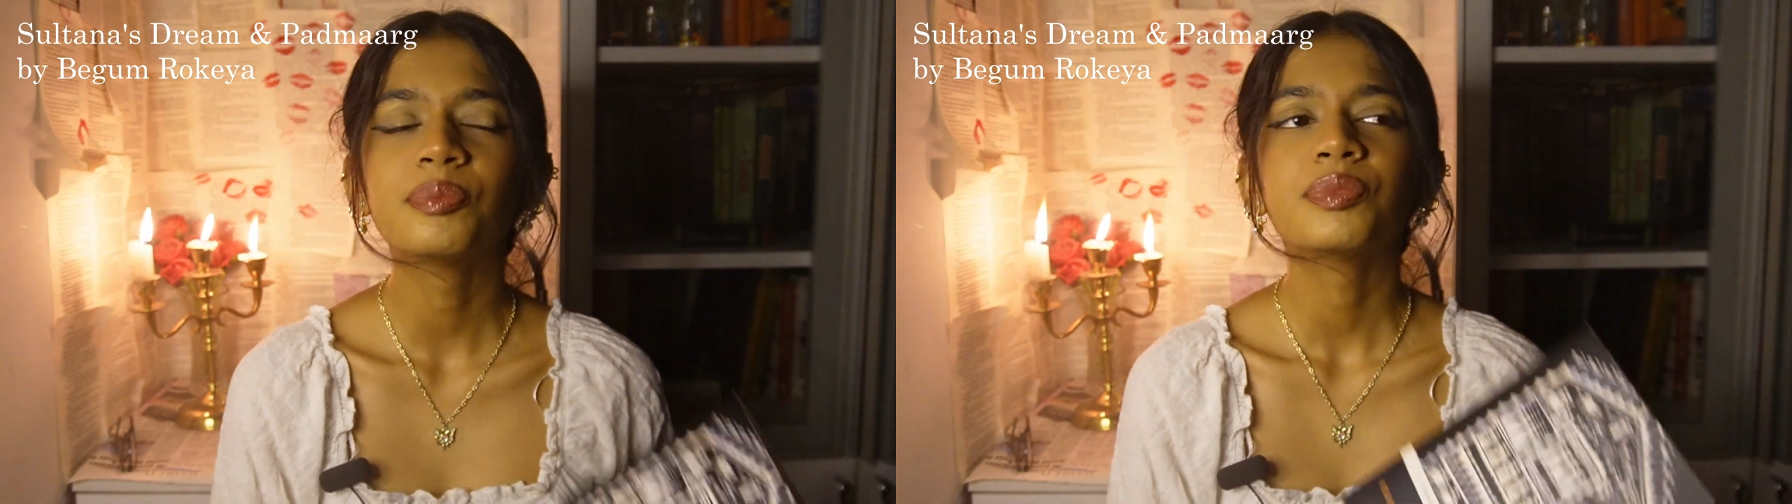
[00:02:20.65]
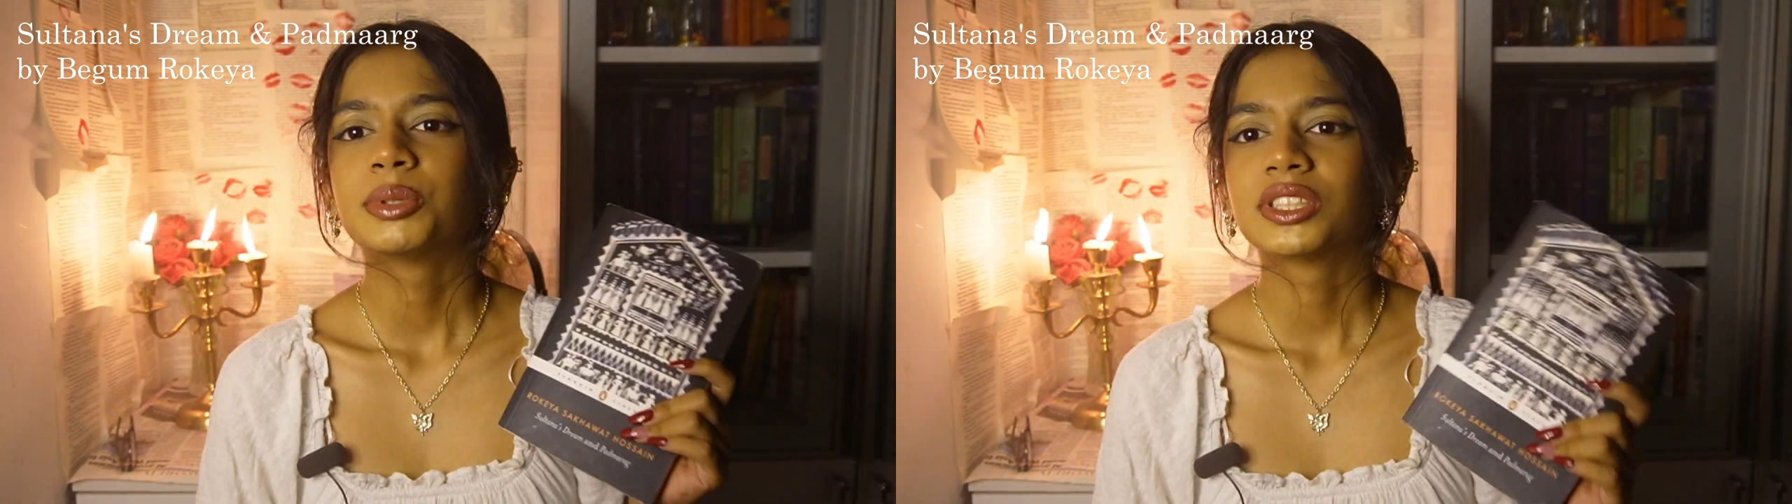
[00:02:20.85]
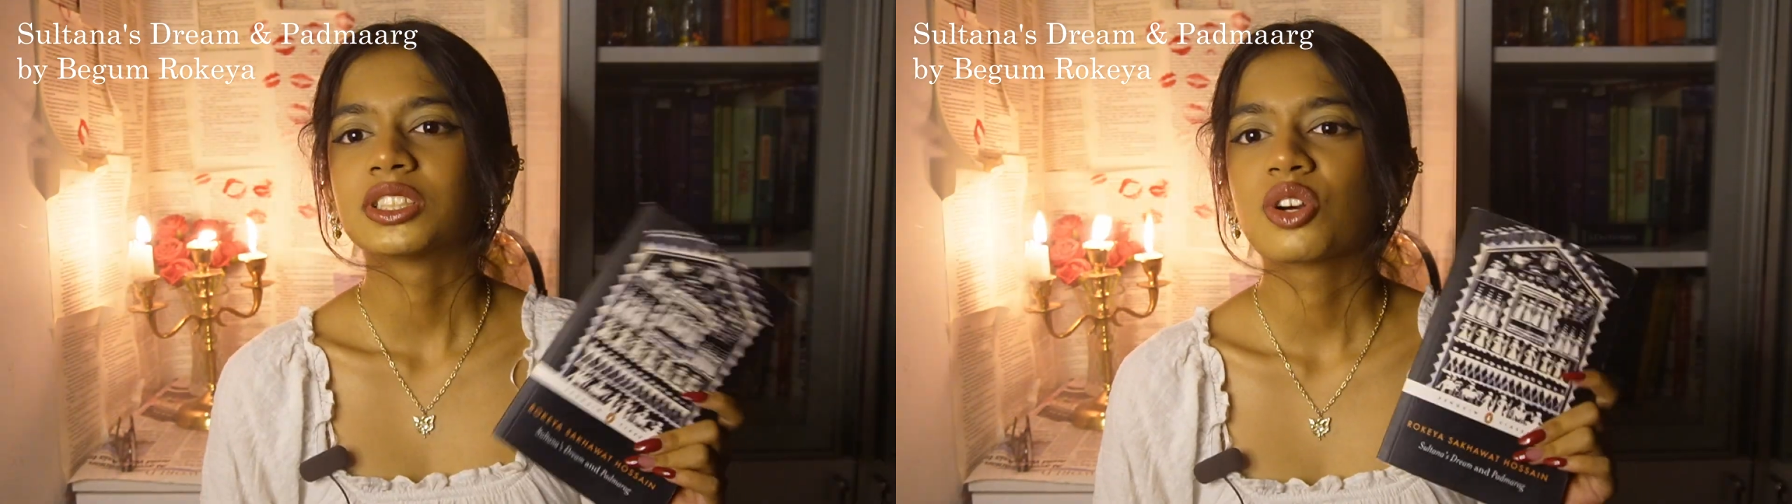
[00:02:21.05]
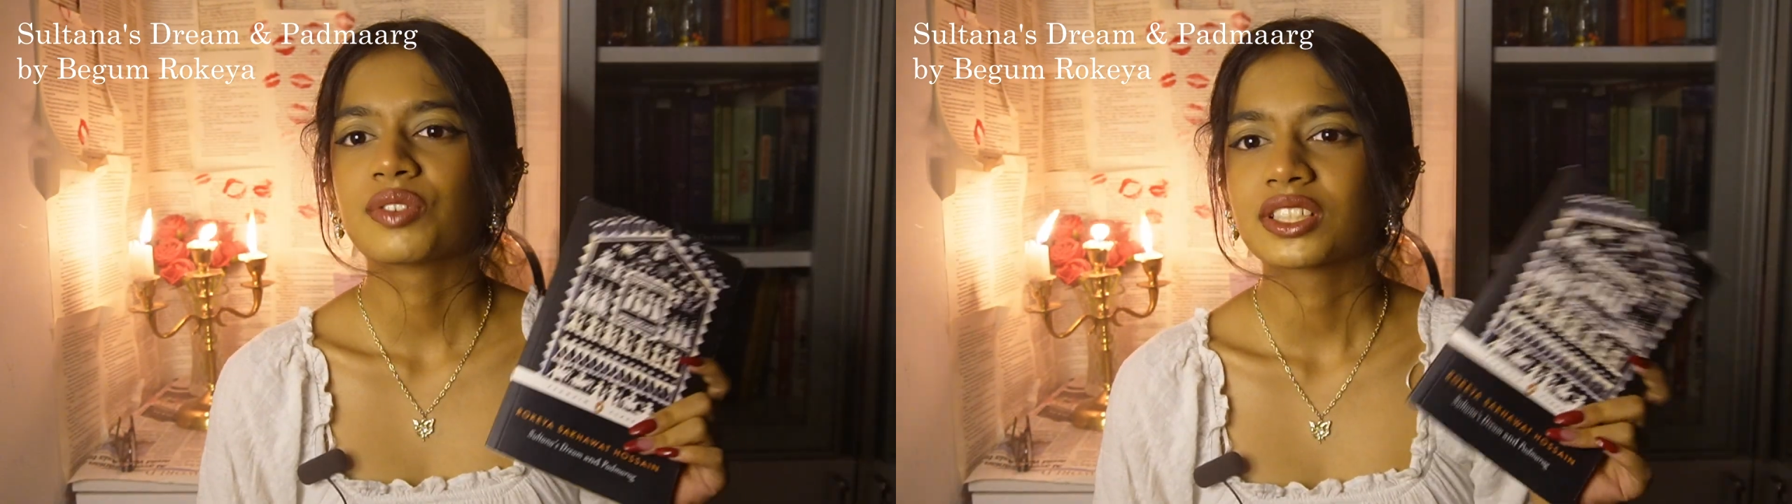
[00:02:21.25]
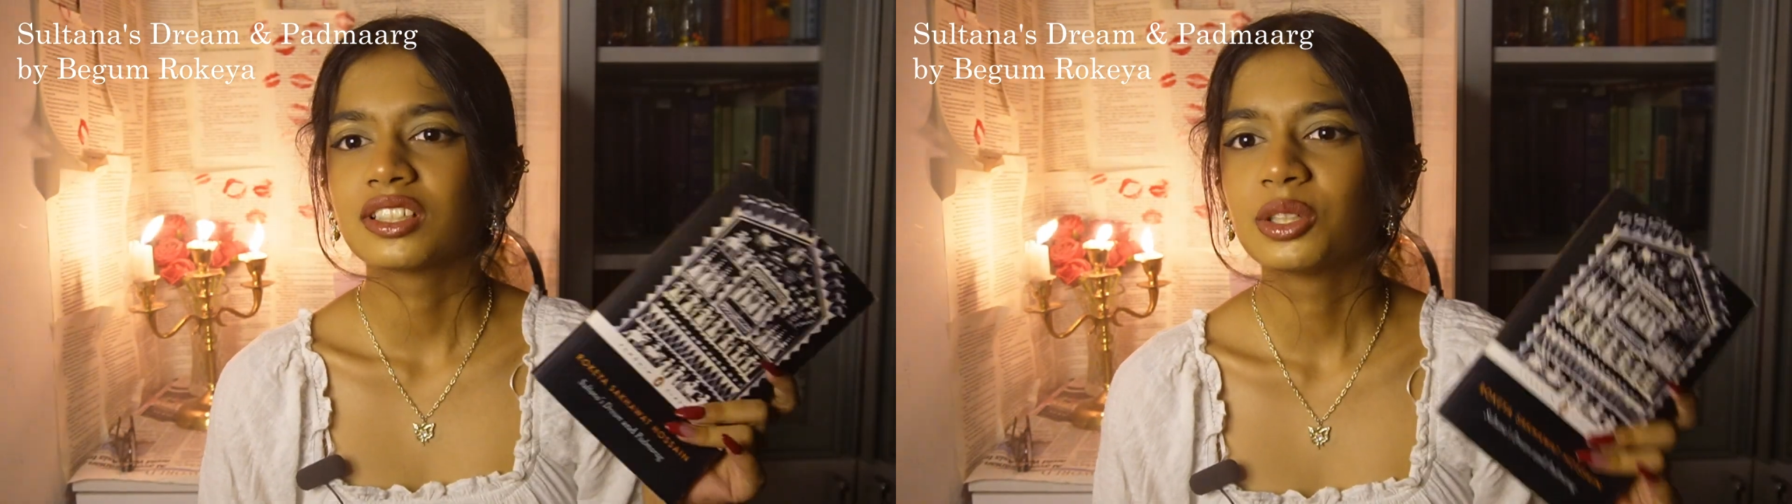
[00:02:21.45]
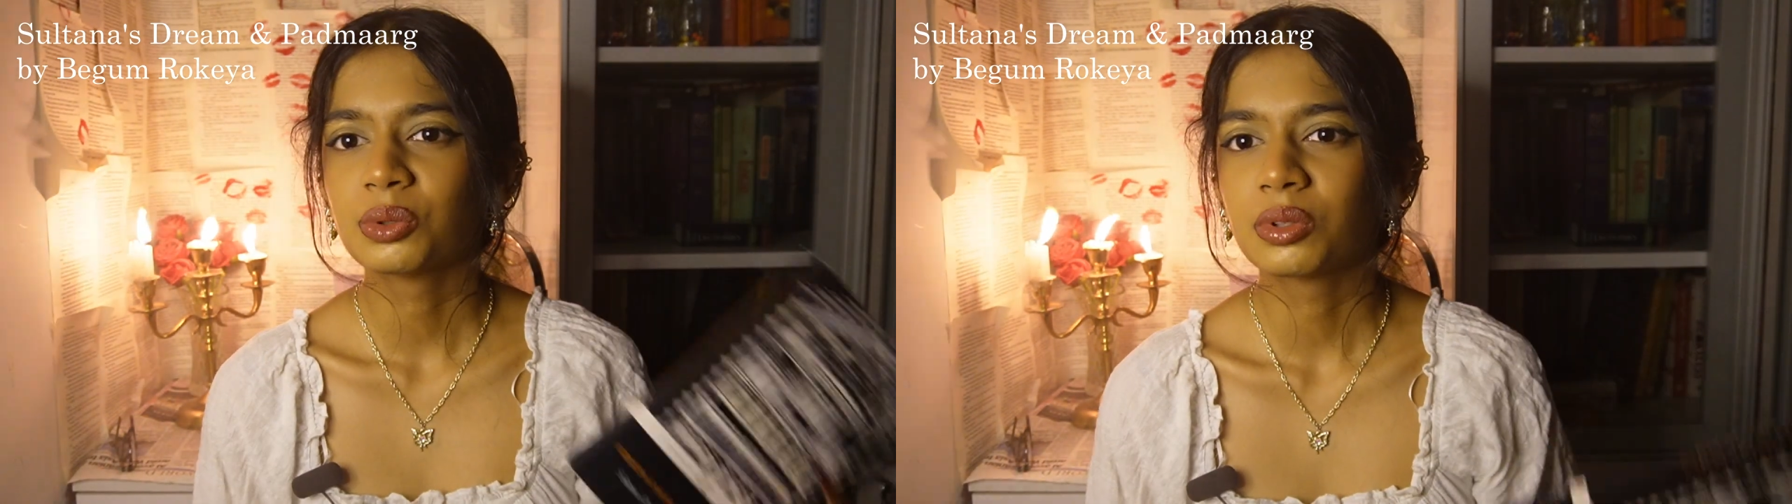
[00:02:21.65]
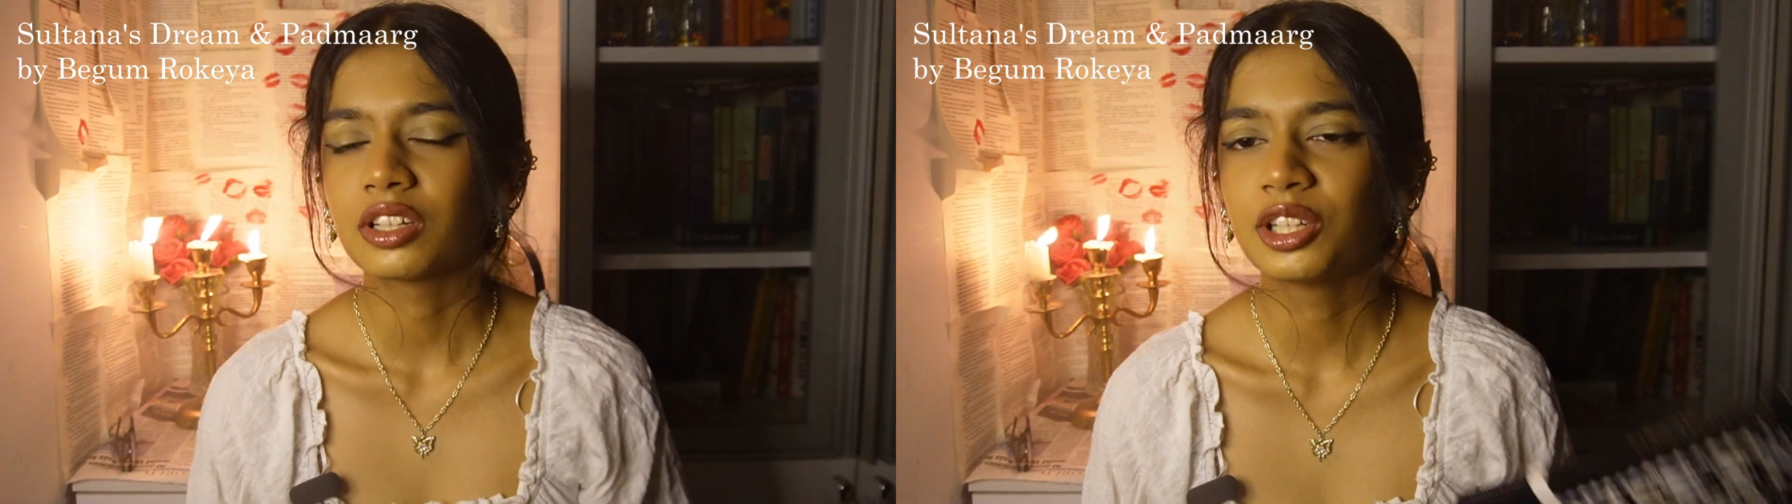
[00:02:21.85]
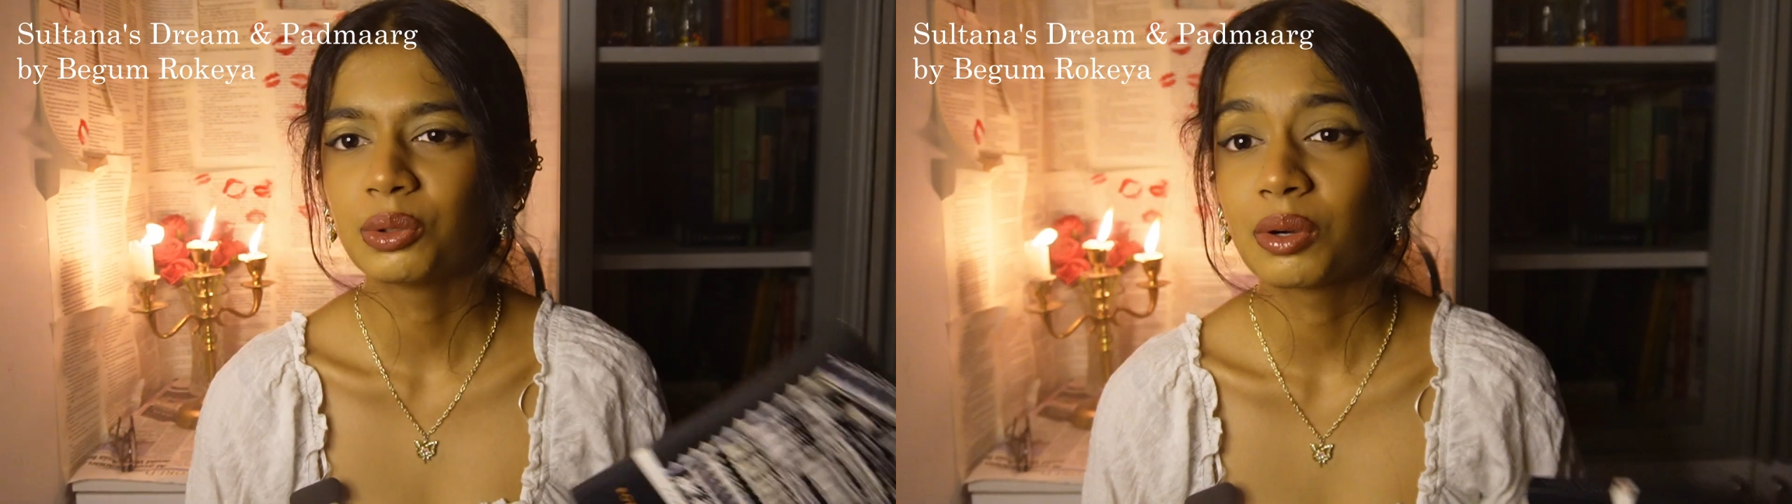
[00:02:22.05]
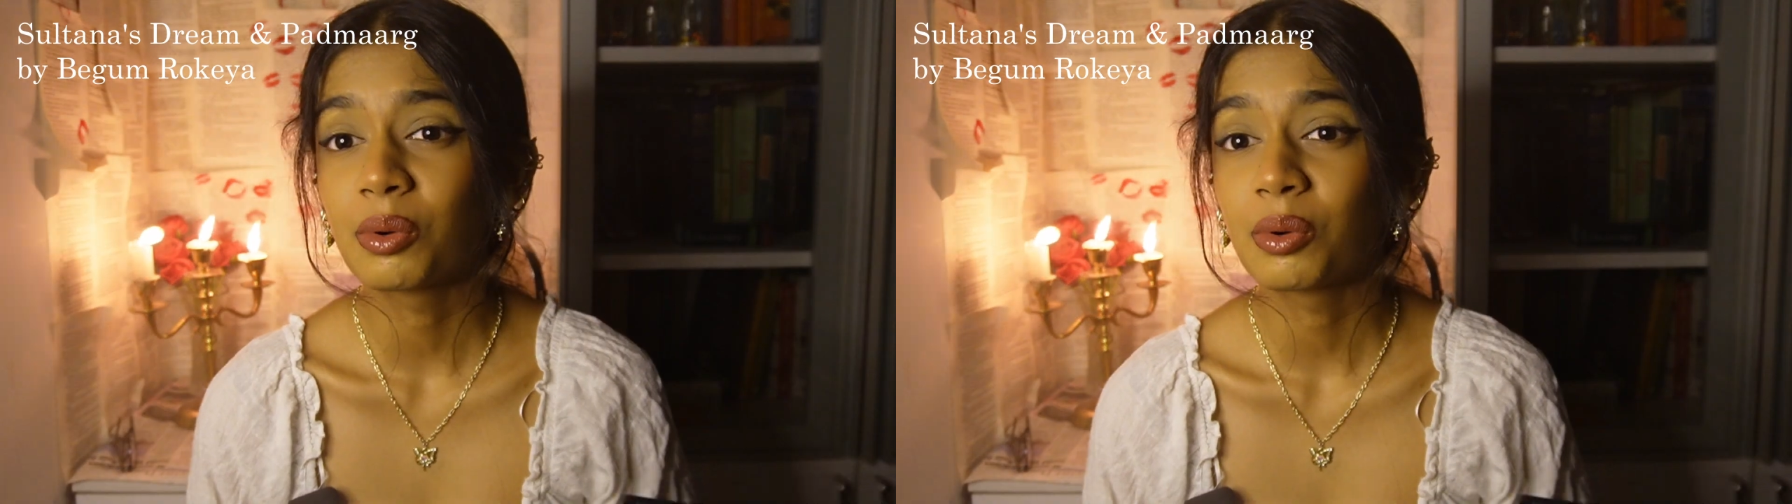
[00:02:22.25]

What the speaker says: the person obviously knew I